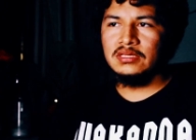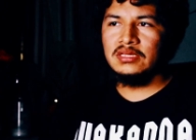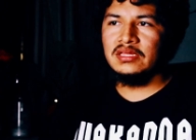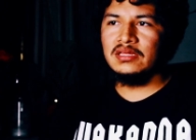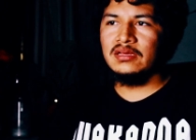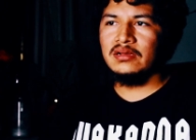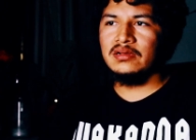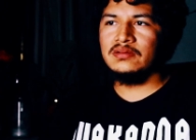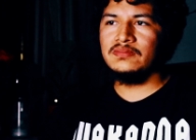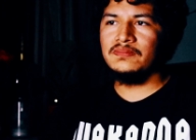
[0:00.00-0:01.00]

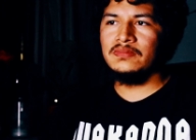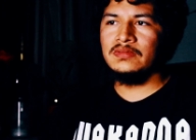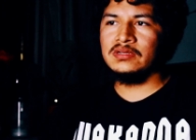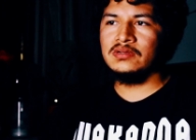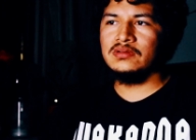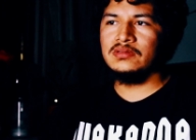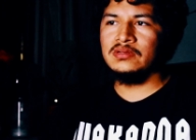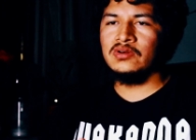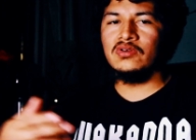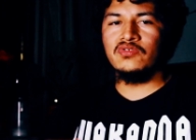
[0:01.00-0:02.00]
the
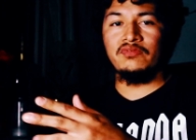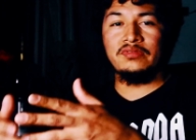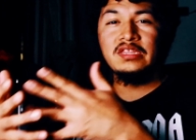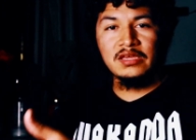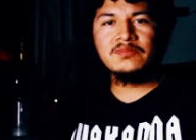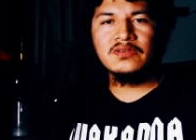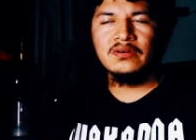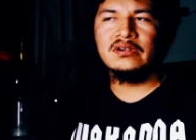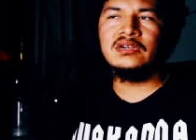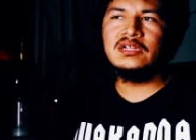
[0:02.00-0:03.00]
cultural themes
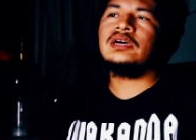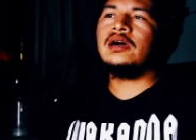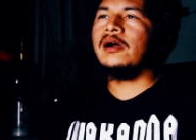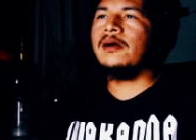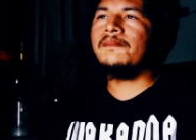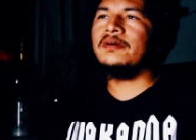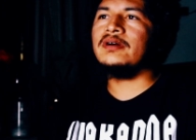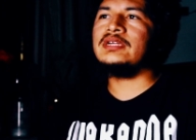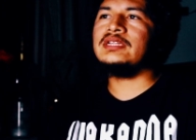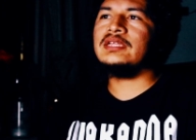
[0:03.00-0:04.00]
are.
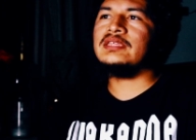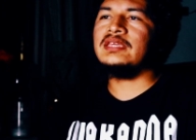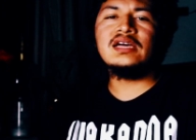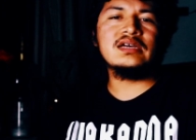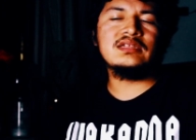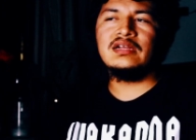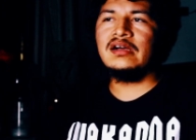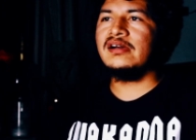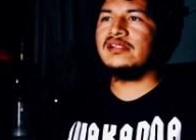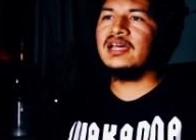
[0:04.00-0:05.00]
But
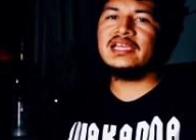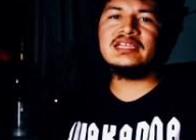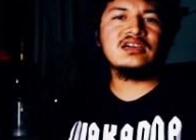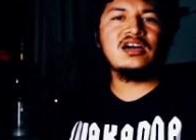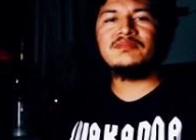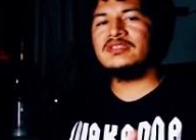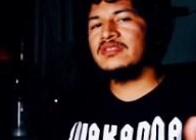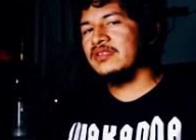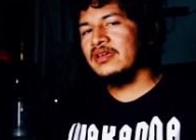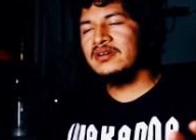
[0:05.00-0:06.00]
yeah, like, comment,
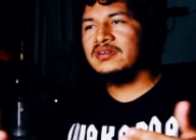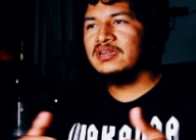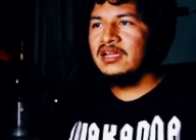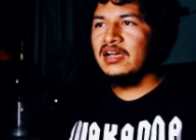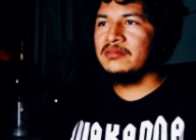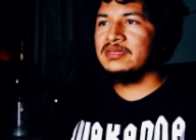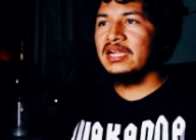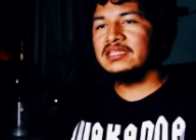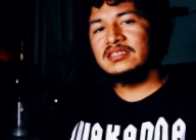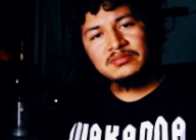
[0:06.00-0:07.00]
share. I'm
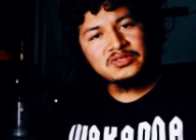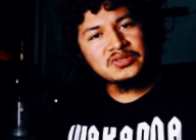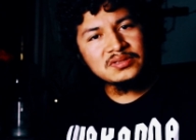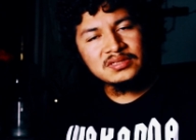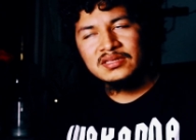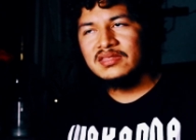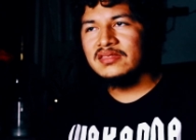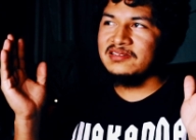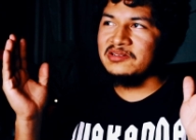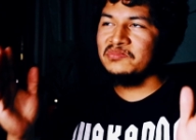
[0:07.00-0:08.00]
glad that I'm doing
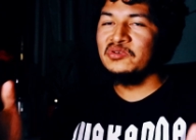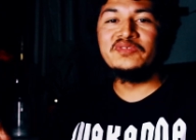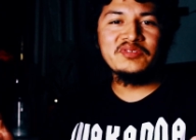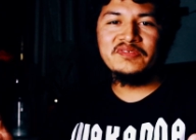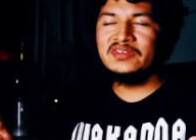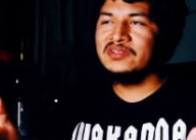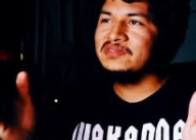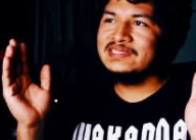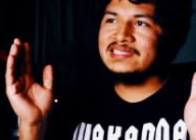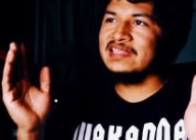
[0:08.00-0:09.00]
this movie review.
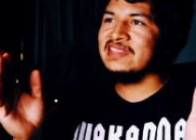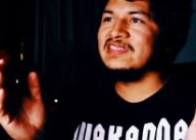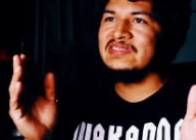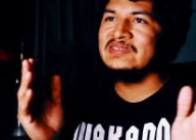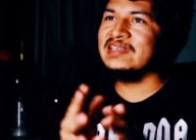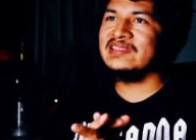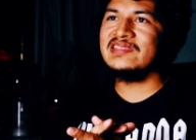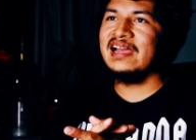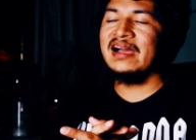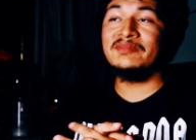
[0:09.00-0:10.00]

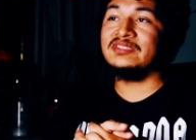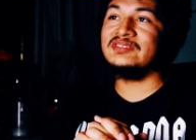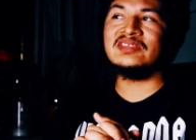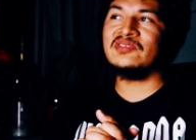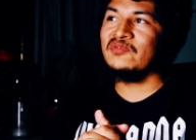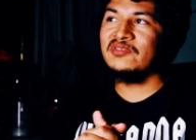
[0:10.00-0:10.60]
I'm gonna do this